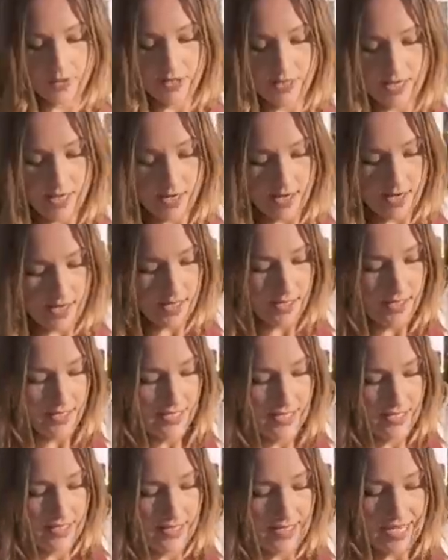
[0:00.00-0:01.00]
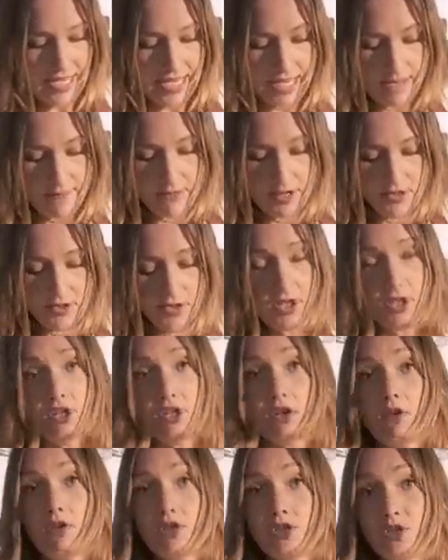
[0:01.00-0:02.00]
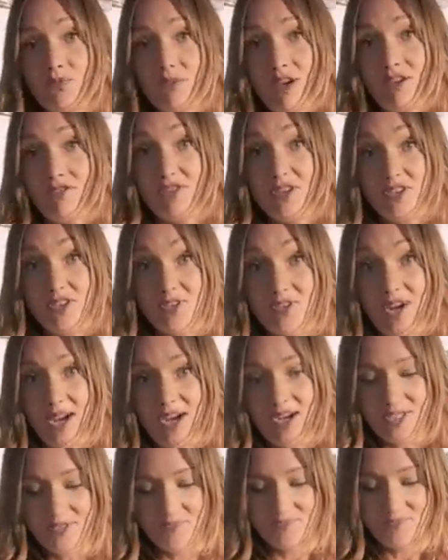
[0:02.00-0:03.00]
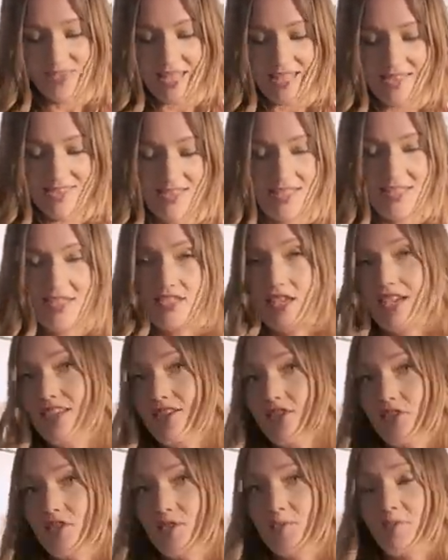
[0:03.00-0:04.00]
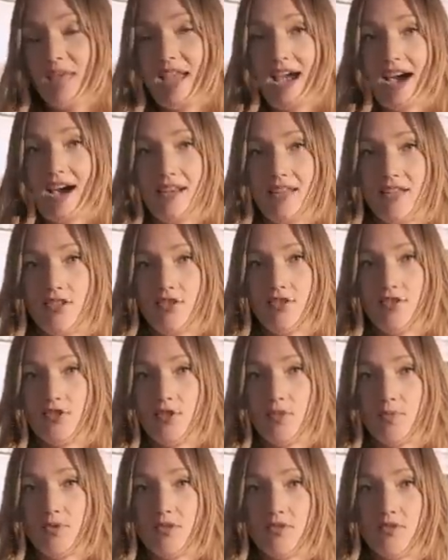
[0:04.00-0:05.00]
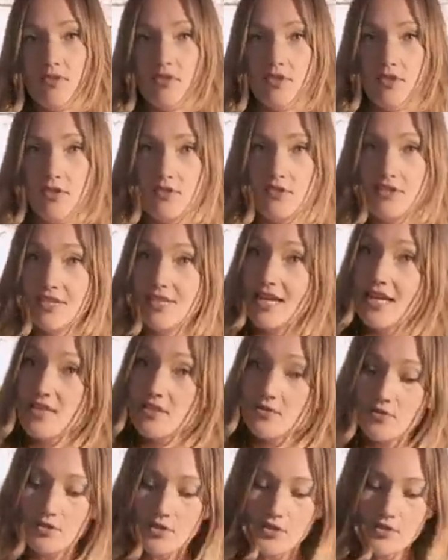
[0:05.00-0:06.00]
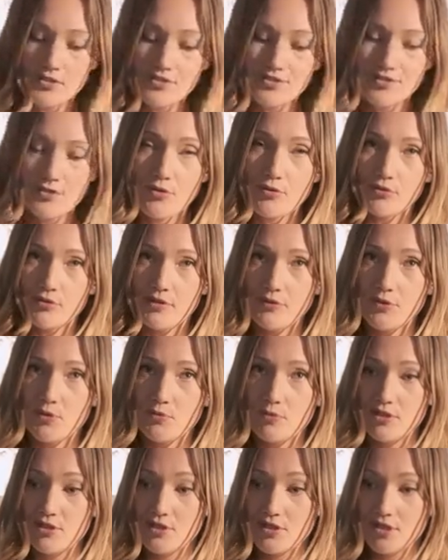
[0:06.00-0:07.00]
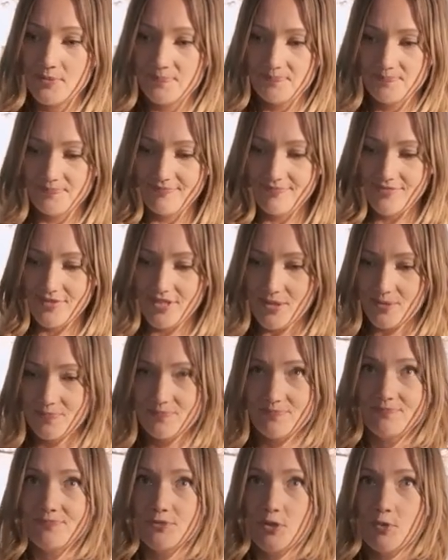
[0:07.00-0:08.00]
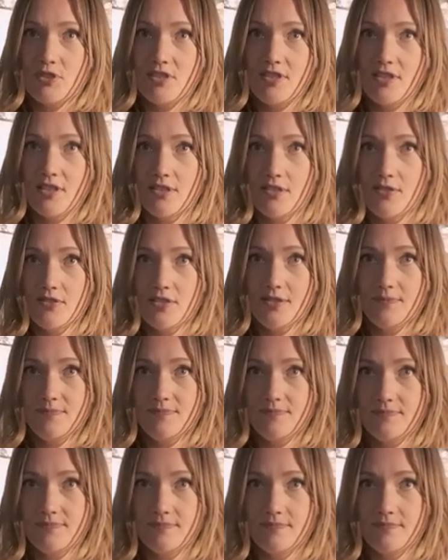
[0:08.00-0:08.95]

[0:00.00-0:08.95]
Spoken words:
what they are. These are going to go into my freeze dryer, and these can just be added to soups and stews and casseroles throughout the winter. So, should we stick those in?